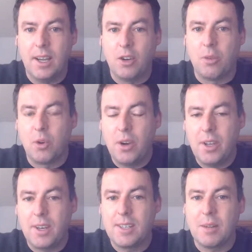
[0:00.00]
your
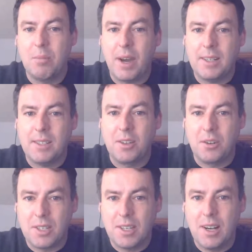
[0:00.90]
breathing is impacting
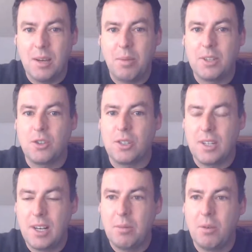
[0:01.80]
your sleep and your
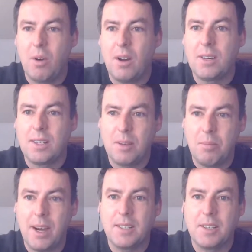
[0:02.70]
sleep quality is
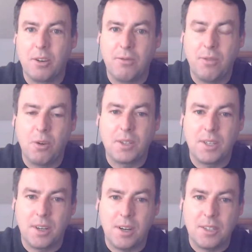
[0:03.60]
impacting your
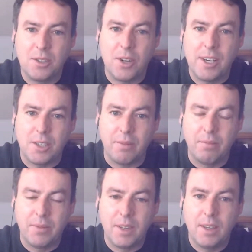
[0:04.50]
focus and
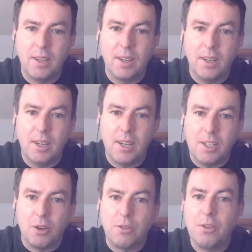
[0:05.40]
concentration.
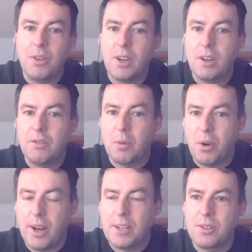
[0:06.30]
So if you think of the
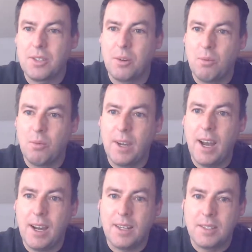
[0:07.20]
pressures that
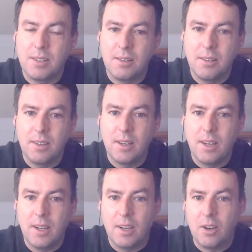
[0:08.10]
we had,
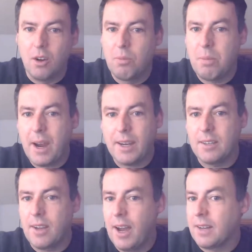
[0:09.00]

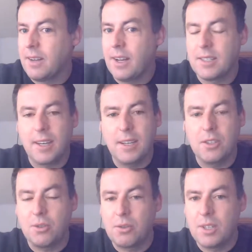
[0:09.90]
back and as
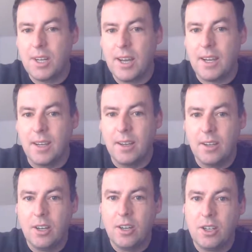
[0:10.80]
kids do today,
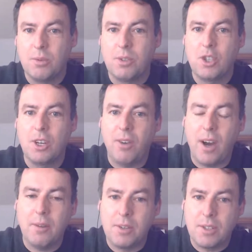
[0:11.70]
to achieve
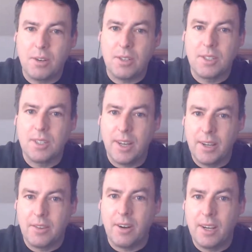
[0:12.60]
high results
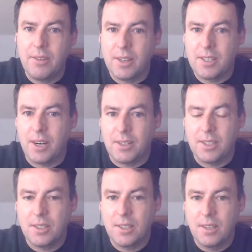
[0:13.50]
in their Leaving
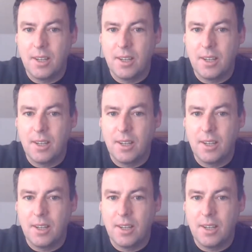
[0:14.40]
Cert,